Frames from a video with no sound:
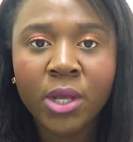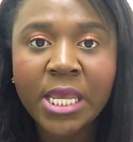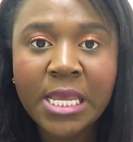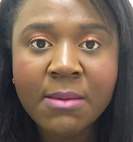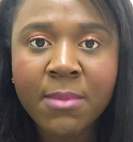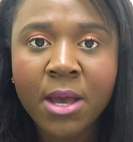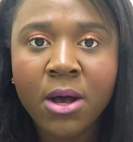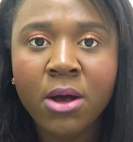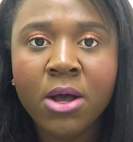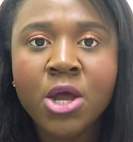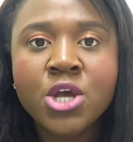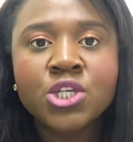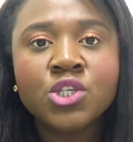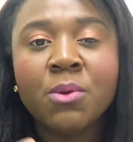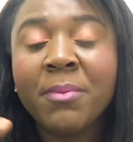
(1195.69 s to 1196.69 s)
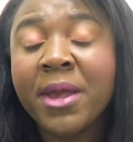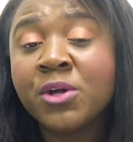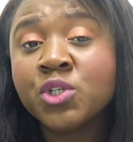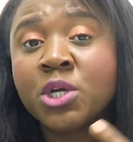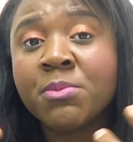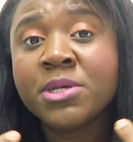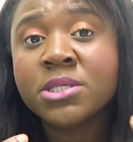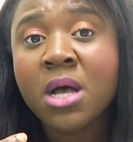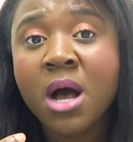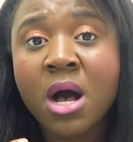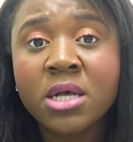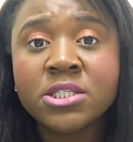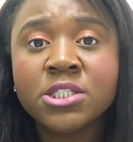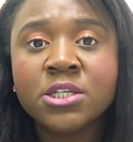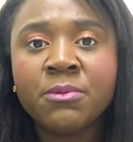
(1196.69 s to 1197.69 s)
email. So MailChimp is
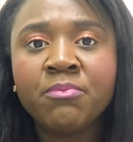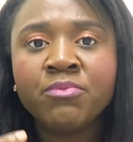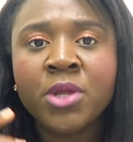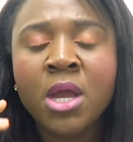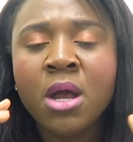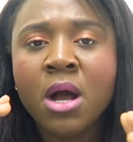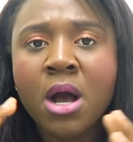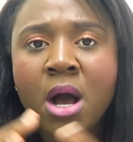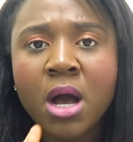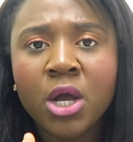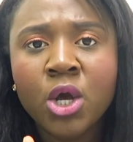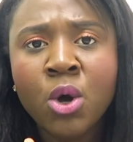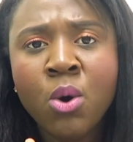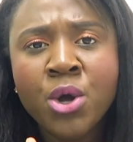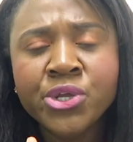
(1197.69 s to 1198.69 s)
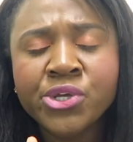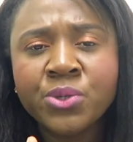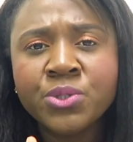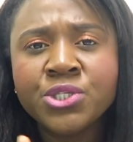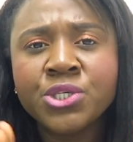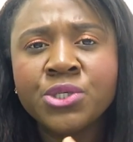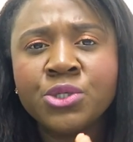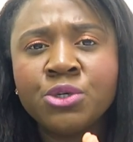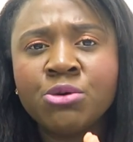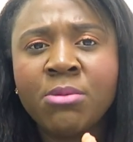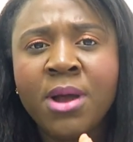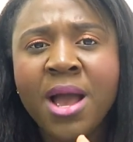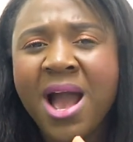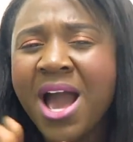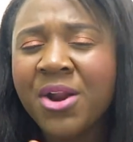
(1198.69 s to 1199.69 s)
awesome. Go on
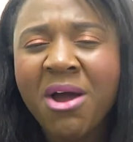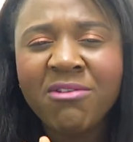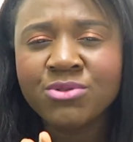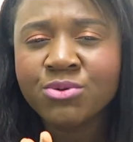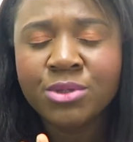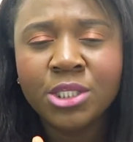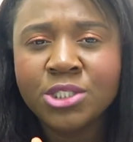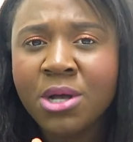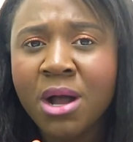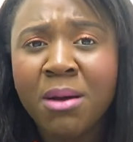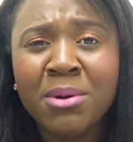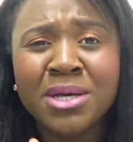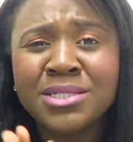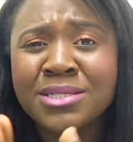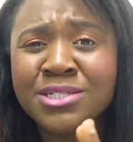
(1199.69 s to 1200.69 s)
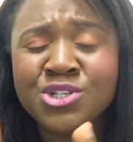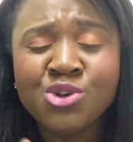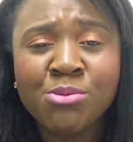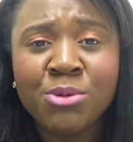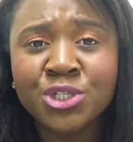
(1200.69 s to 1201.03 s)
YouTube. I don't have to really talk up because there's so